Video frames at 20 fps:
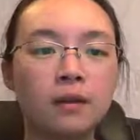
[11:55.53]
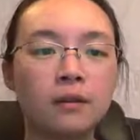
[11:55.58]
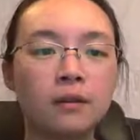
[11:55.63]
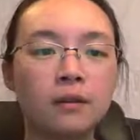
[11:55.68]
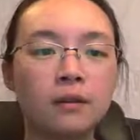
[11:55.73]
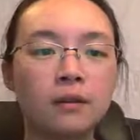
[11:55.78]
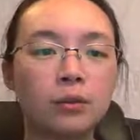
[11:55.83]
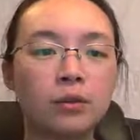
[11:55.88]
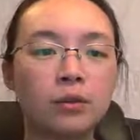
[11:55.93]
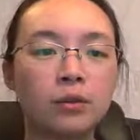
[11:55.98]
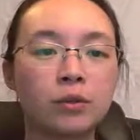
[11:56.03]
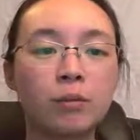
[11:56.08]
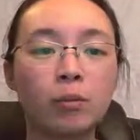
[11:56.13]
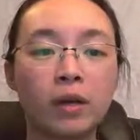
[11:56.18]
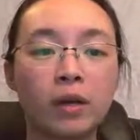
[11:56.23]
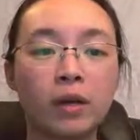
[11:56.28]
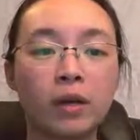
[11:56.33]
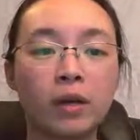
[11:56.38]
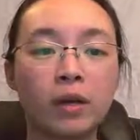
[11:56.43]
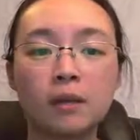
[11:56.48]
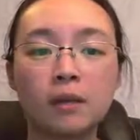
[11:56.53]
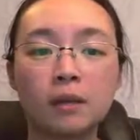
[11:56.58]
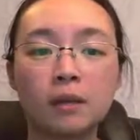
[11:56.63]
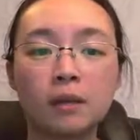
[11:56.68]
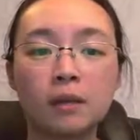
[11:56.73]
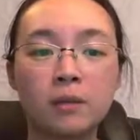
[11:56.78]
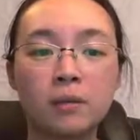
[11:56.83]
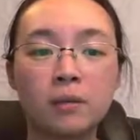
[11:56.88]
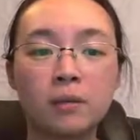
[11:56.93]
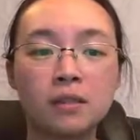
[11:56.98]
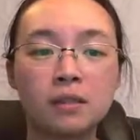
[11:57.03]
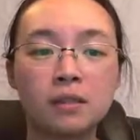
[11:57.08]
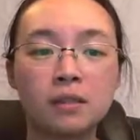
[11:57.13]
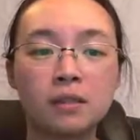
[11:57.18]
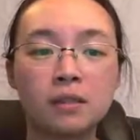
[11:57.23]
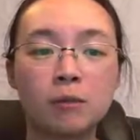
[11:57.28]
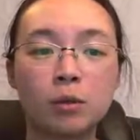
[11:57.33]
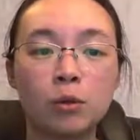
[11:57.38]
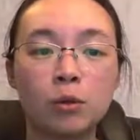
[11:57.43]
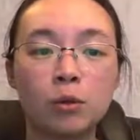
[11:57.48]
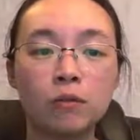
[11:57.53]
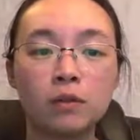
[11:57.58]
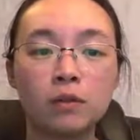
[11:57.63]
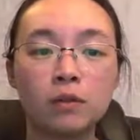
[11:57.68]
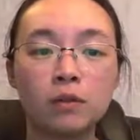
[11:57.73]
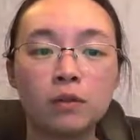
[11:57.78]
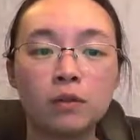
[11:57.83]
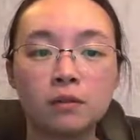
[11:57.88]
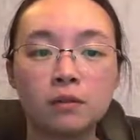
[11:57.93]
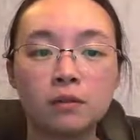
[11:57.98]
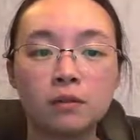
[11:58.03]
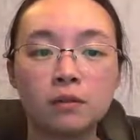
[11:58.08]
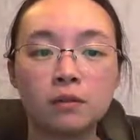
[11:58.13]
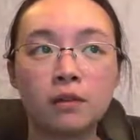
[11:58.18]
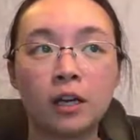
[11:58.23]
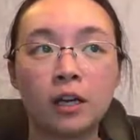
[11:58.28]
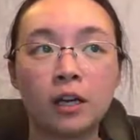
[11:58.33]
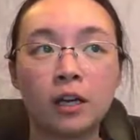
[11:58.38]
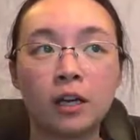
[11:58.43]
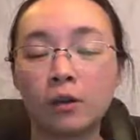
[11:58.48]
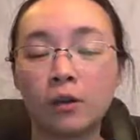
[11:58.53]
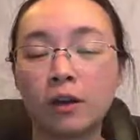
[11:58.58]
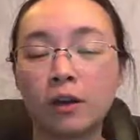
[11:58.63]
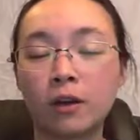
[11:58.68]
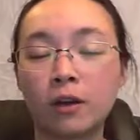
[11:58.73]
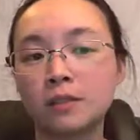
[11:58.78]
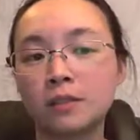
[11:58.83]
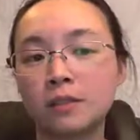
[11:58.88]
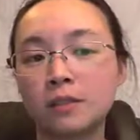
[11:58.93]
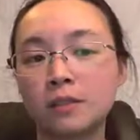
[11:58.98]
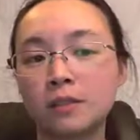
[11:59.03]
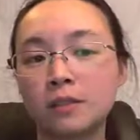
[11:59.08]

So number one, the lipids can move across.